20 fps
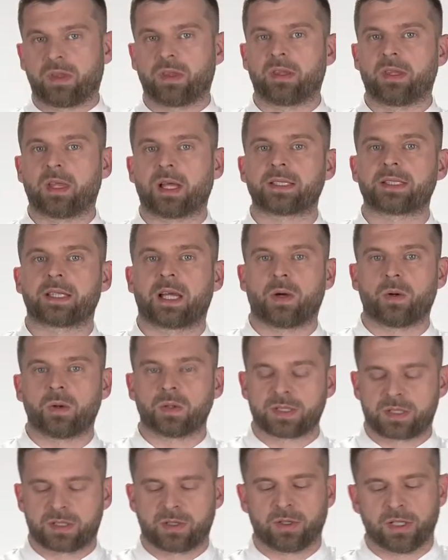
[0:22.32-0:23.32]
That's how
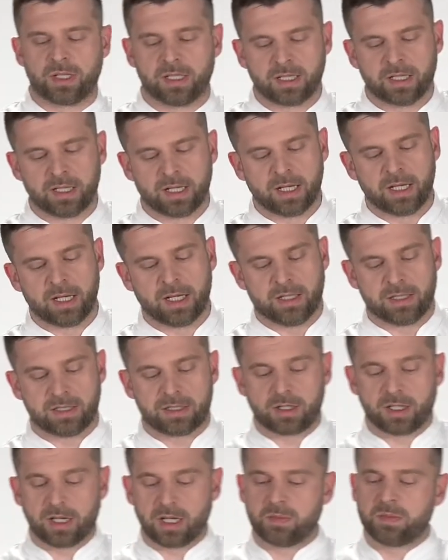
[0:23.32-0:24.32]
solid it is.
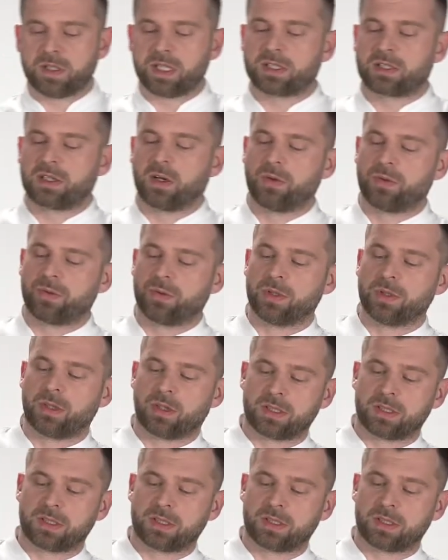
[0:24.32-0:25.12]
So let me just go through